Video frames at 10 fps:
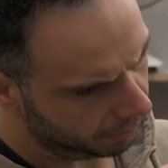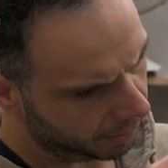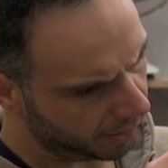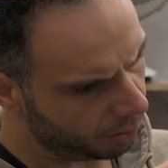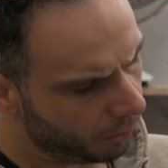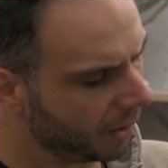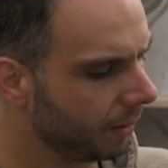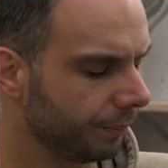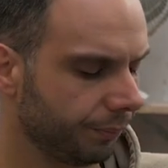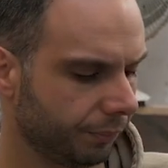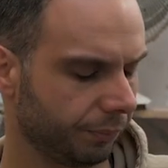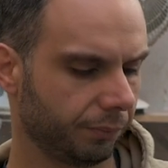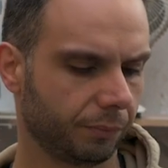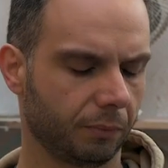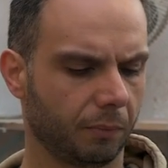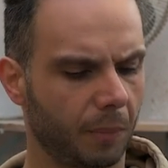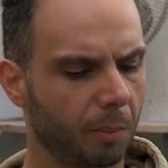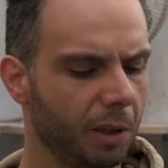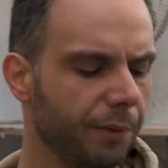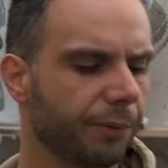an 81, I
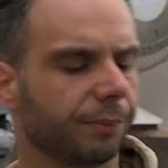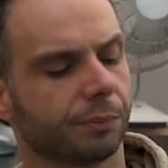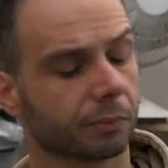believe.